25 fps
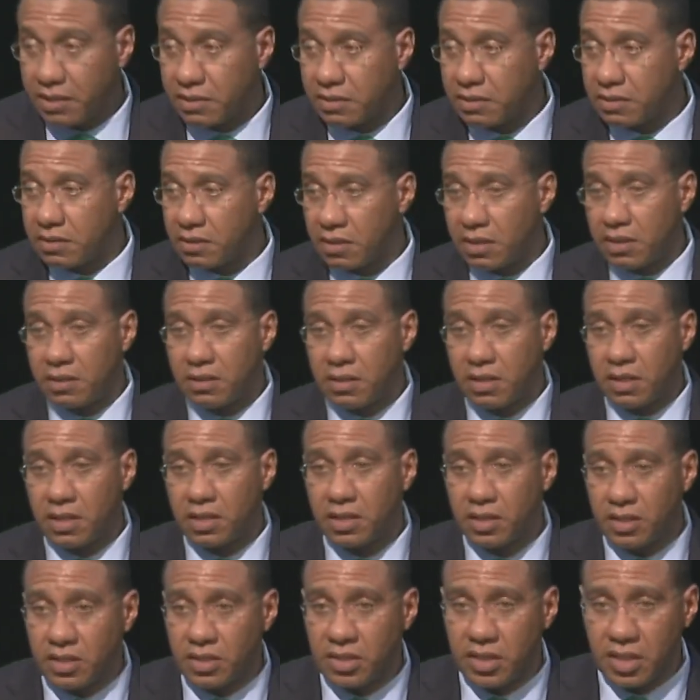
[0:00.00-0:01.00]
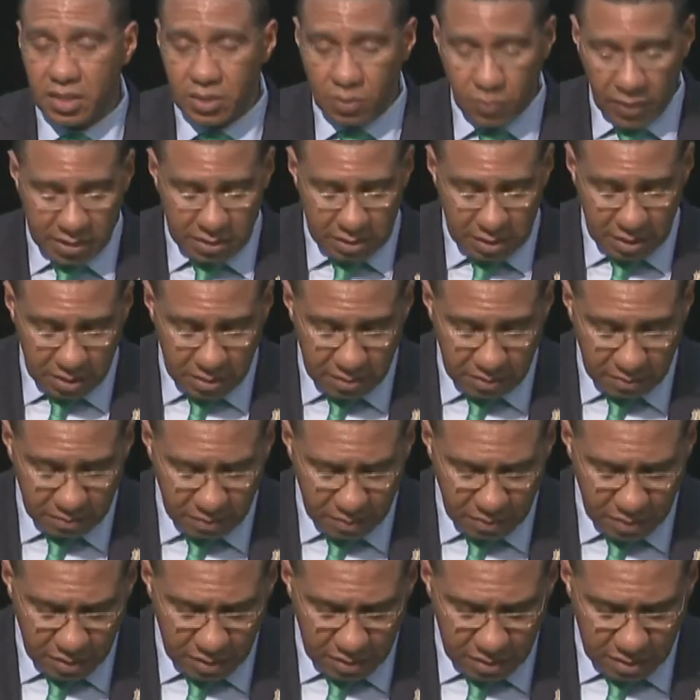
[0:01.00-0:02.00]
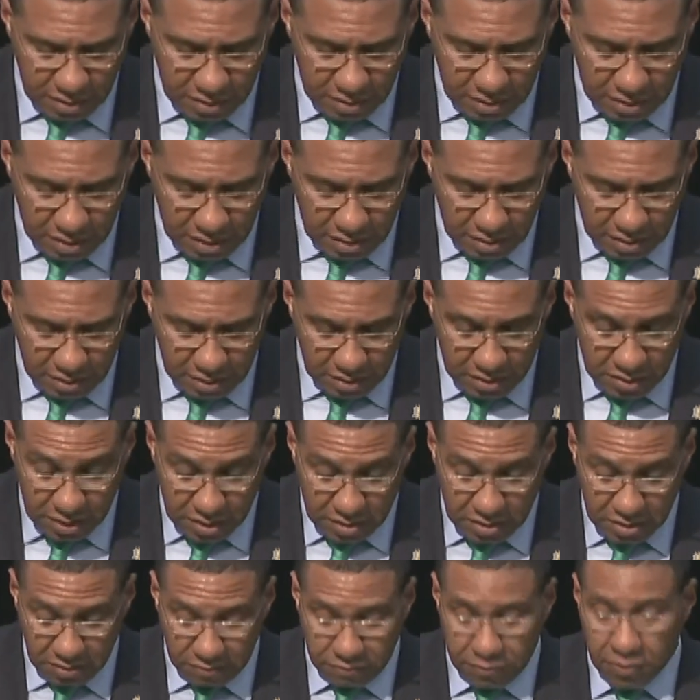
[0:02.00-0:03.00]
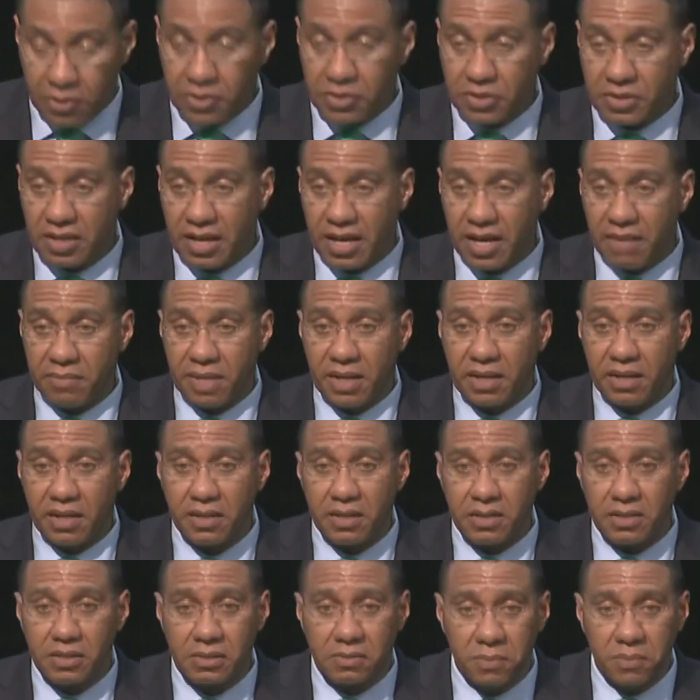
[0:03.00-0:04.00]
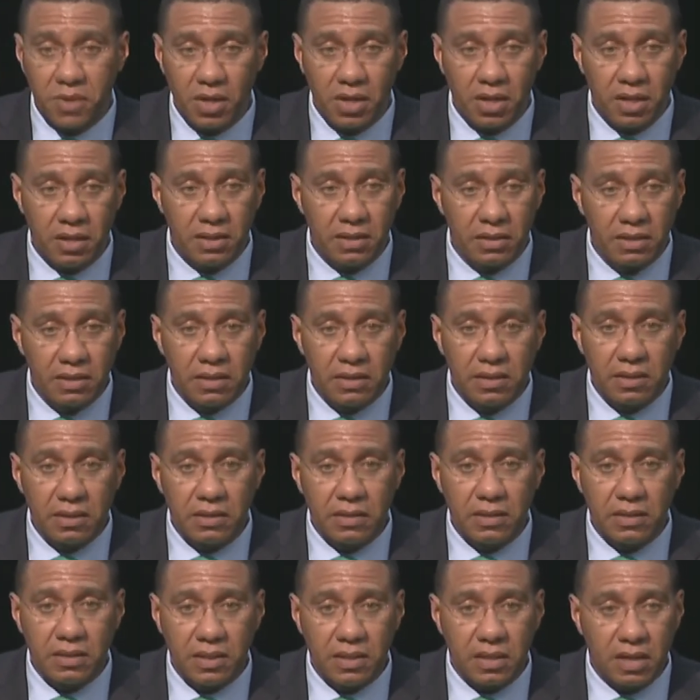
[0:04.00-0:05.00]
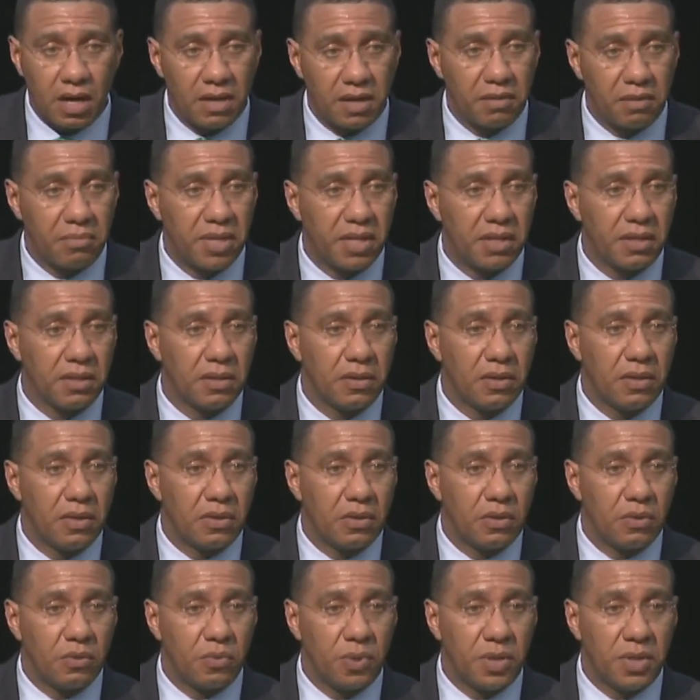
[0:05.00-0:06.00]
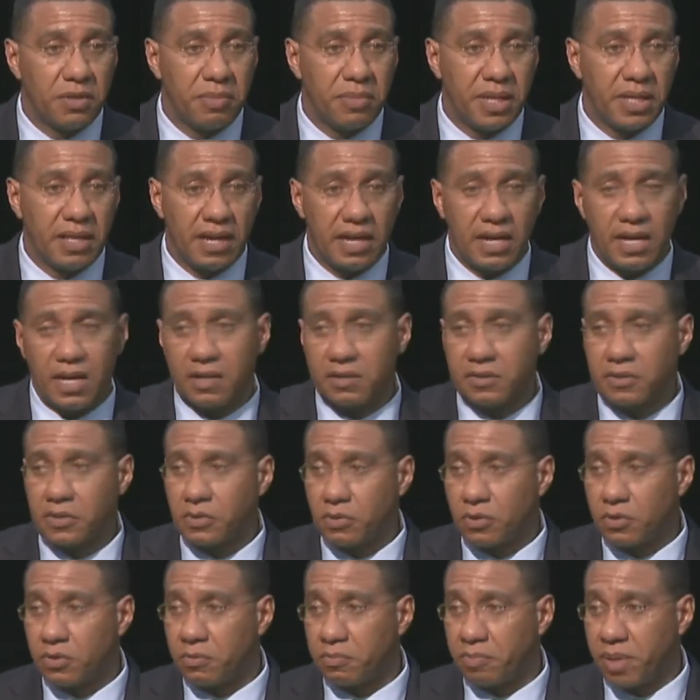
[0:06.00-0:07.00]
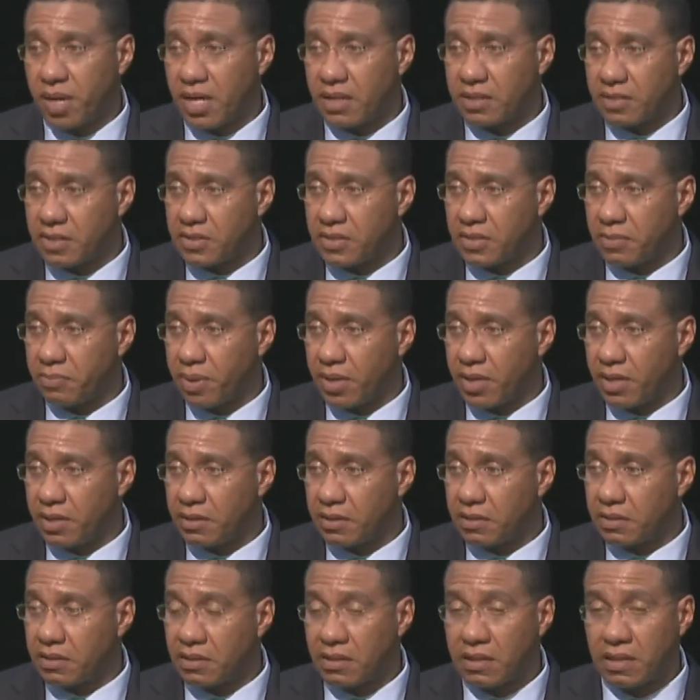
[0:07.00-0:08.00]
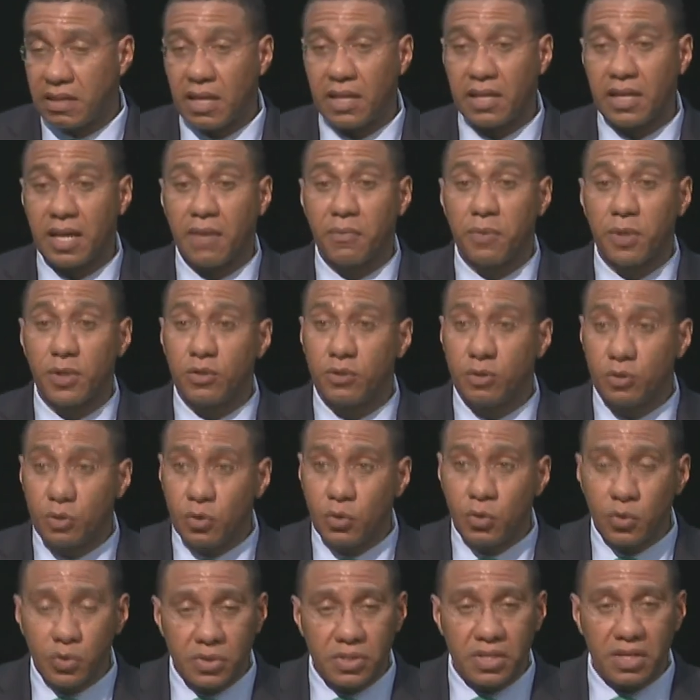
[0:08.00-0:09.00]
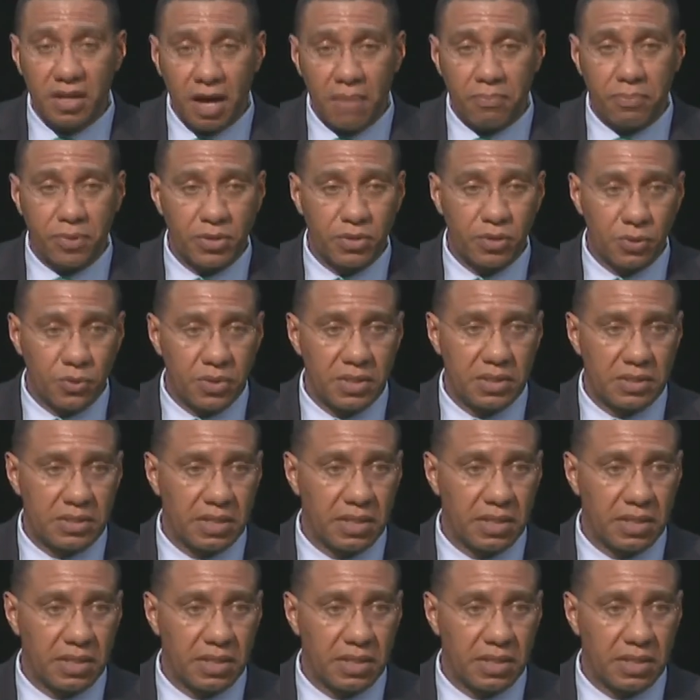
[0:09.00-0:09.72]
in the G20. This is the first time that any small economy will be asked to participate, and I will use the opportunity